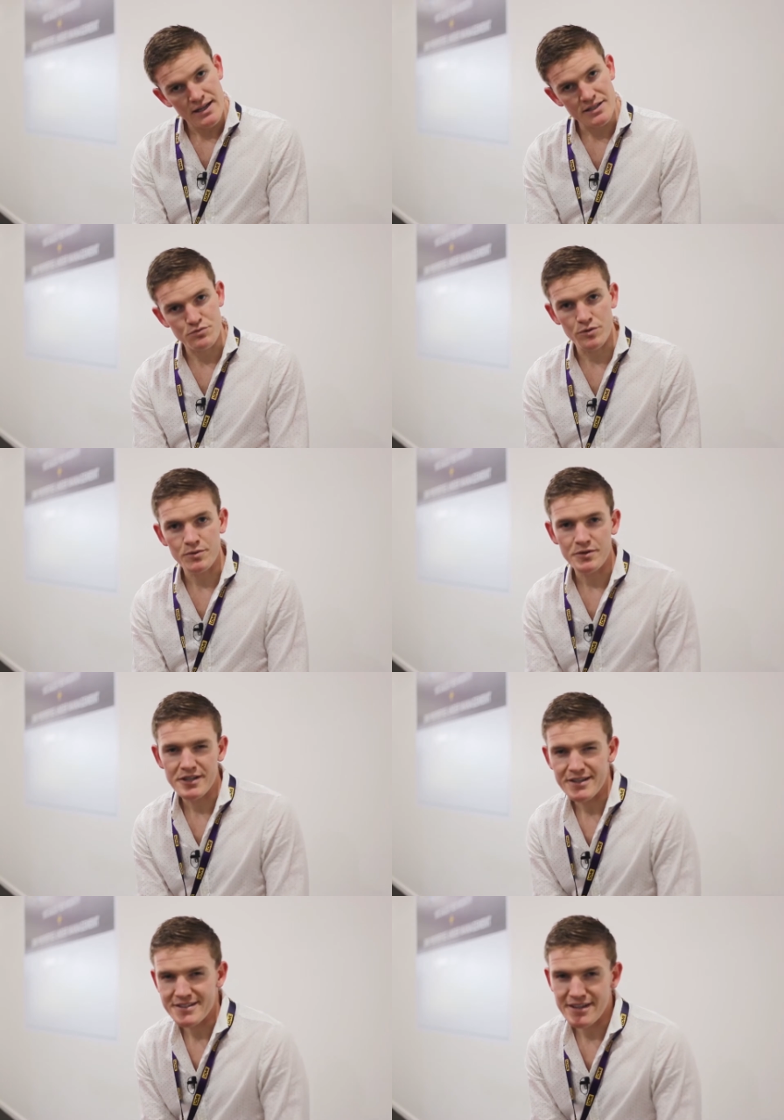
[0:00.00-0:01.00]
It's
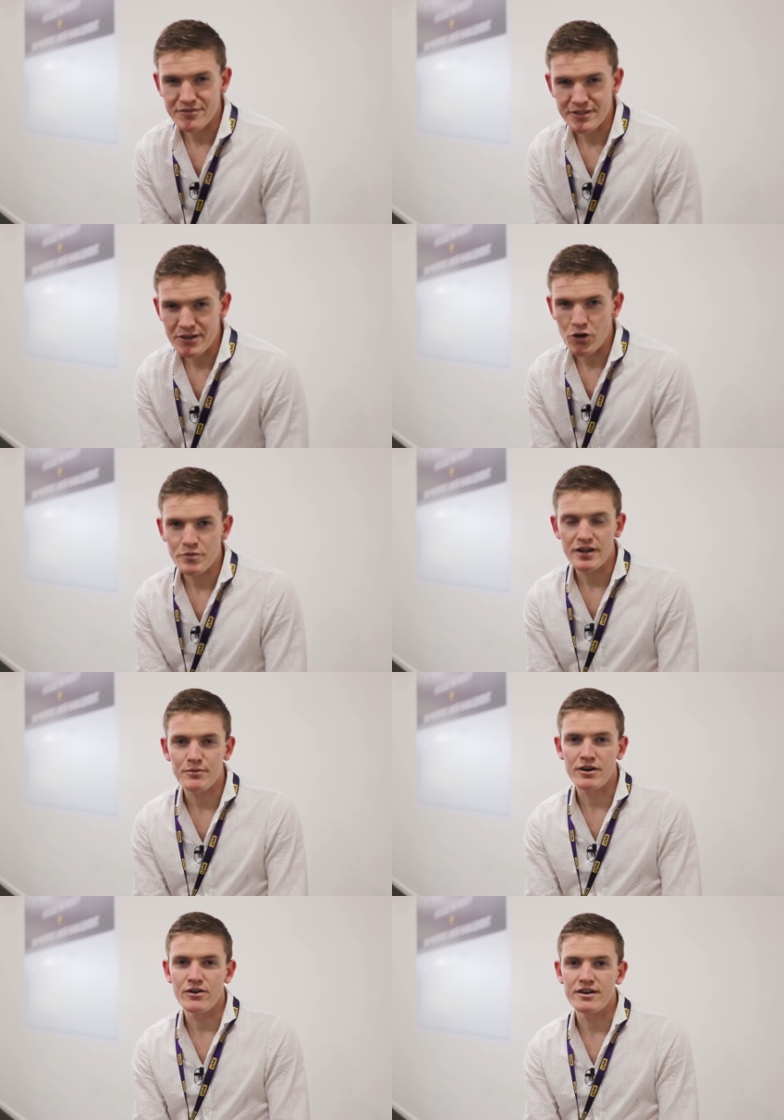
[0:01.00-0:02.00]
probably definitely opened up
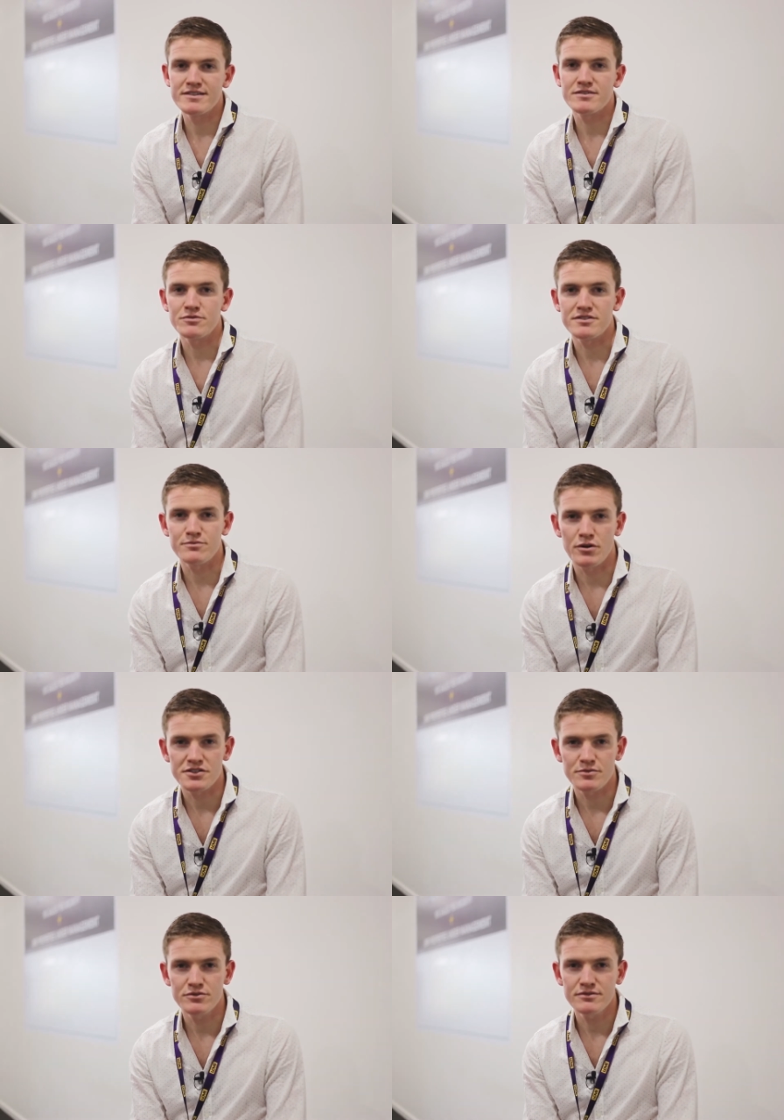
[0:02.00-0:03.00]
my eyes to what's
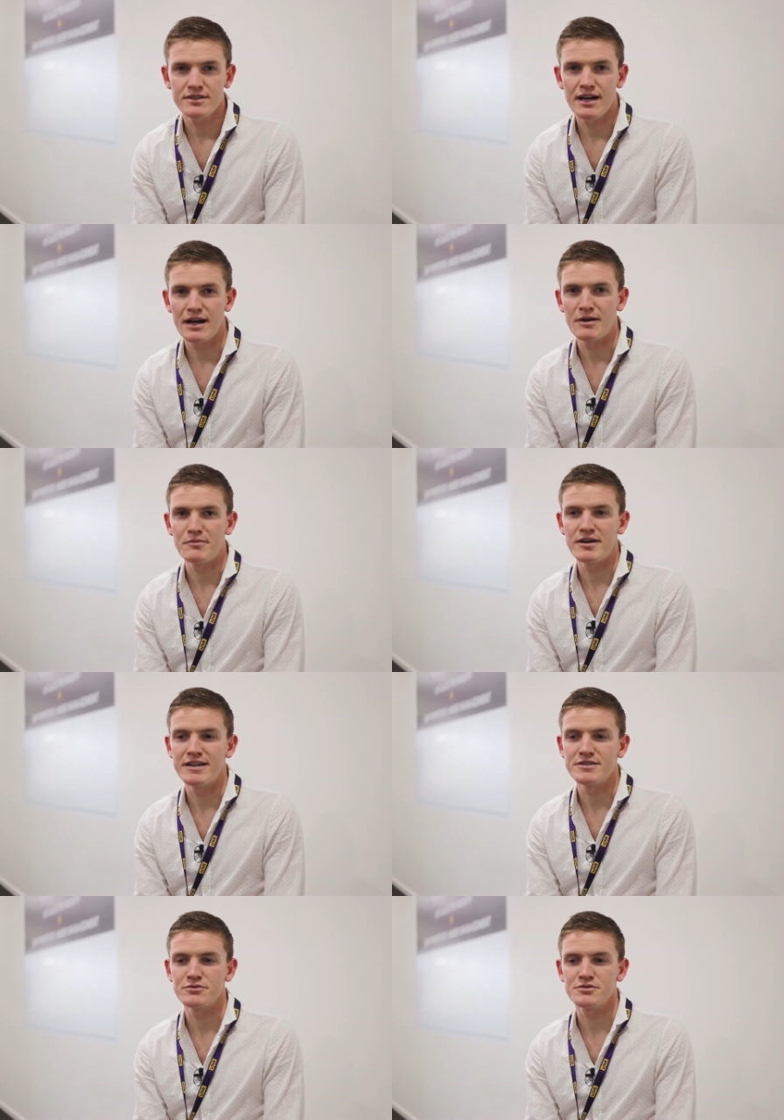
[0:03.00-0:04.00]
possible um,
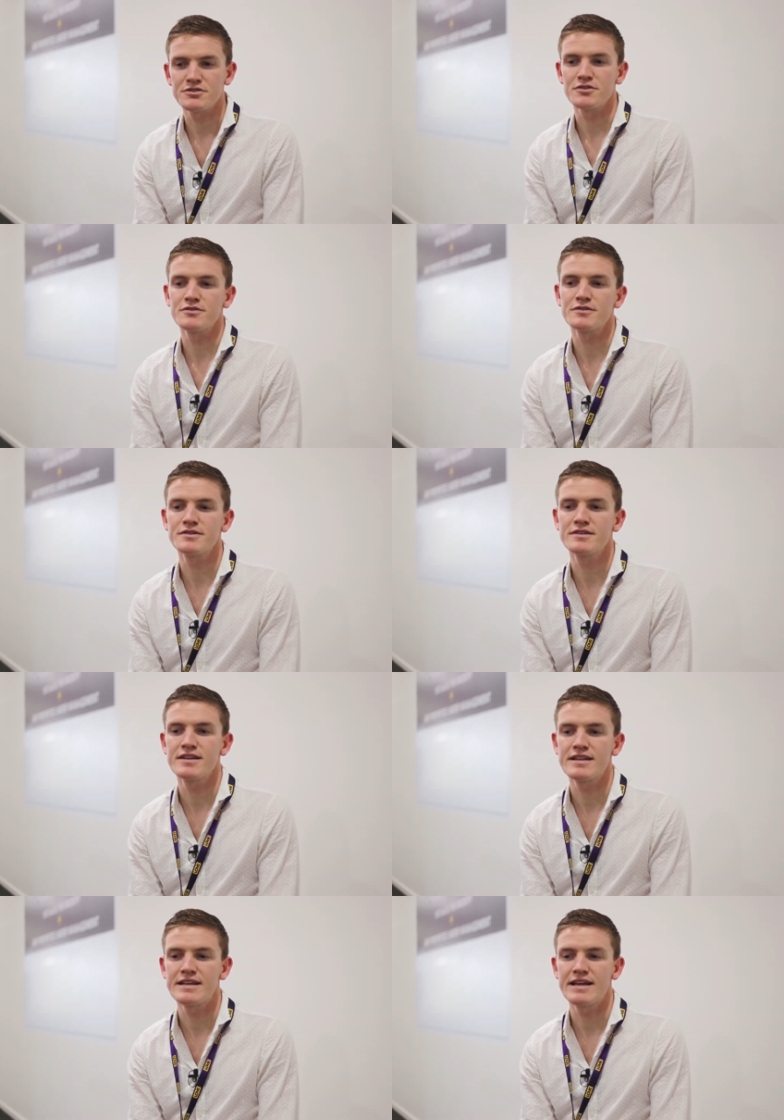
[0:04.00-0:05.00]
and also
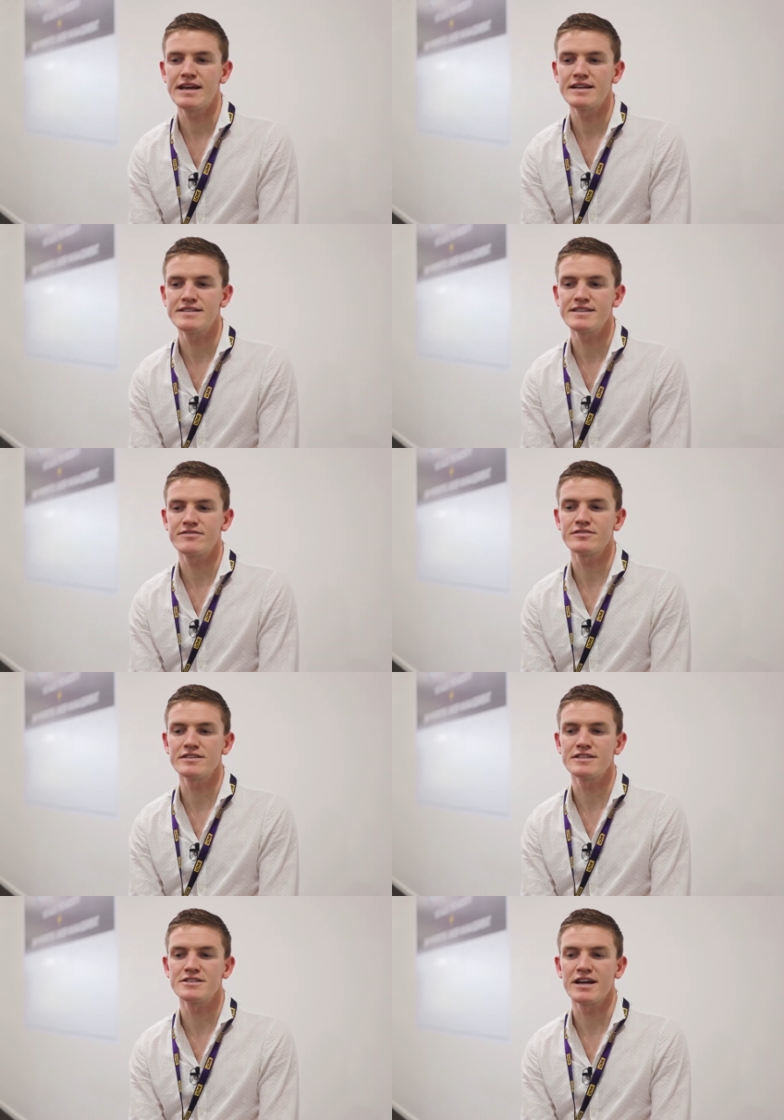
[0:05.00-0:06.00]

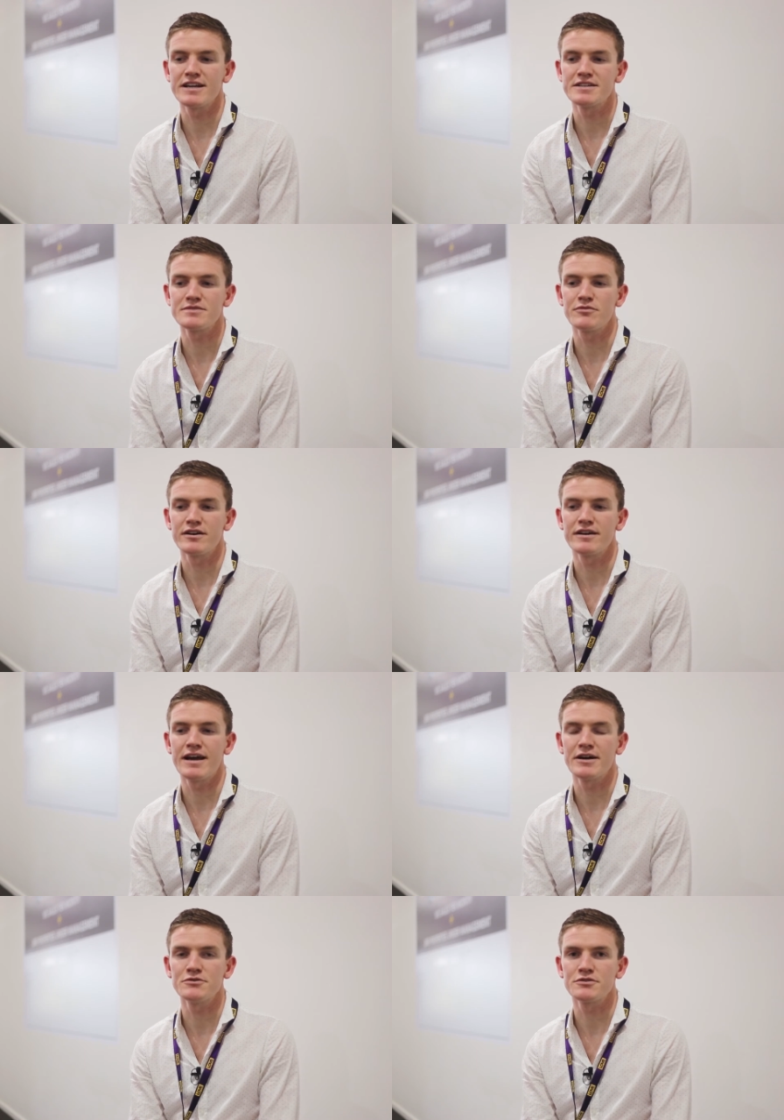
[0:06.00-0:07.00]
definitely changed my
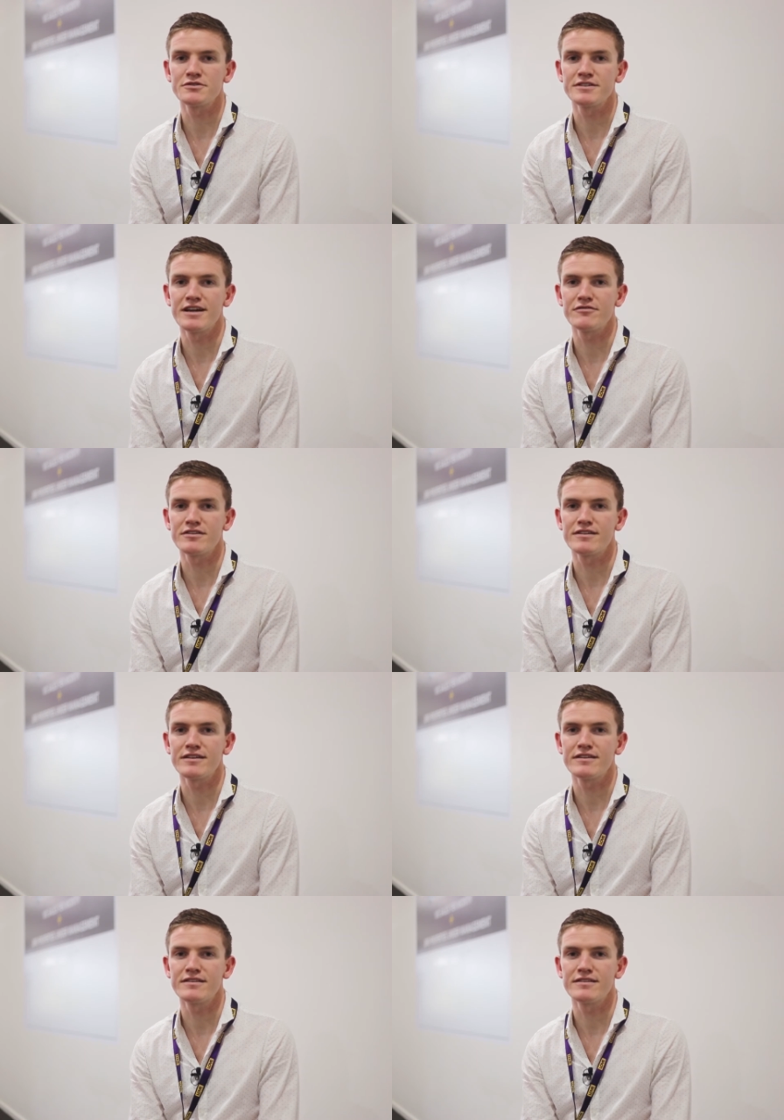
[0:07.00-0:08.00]
outlook on everything.